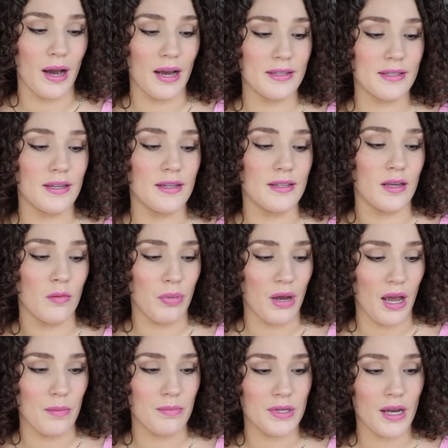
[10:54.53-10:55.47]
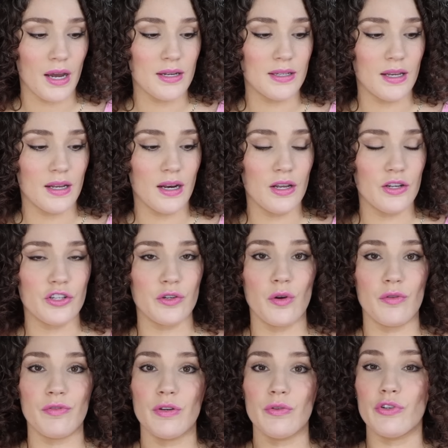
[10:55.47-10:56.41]
acids and peptides in it. So
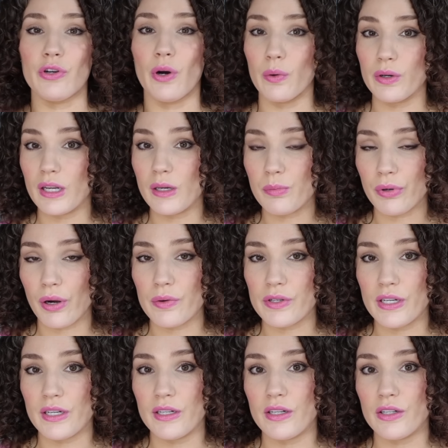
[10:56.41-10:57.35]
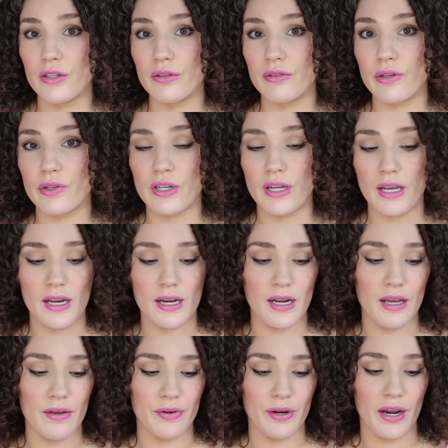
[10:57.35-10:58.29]
if you don't need protein in your routine,
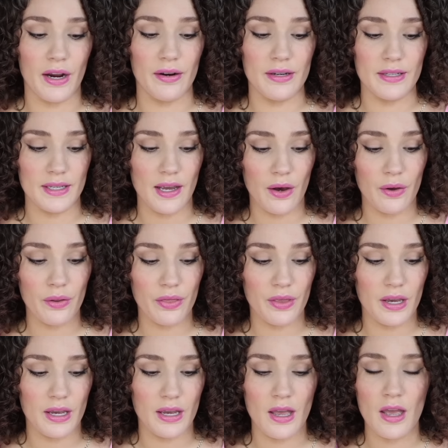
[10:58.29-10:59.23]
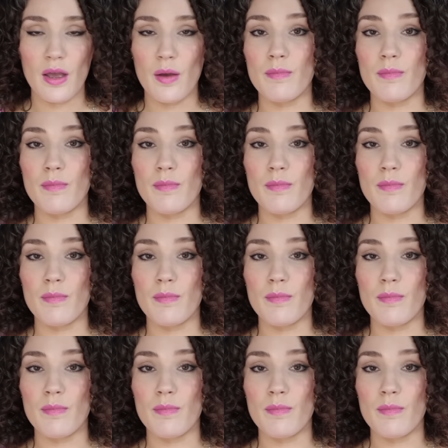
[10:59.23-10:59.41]
if your hair is healthy,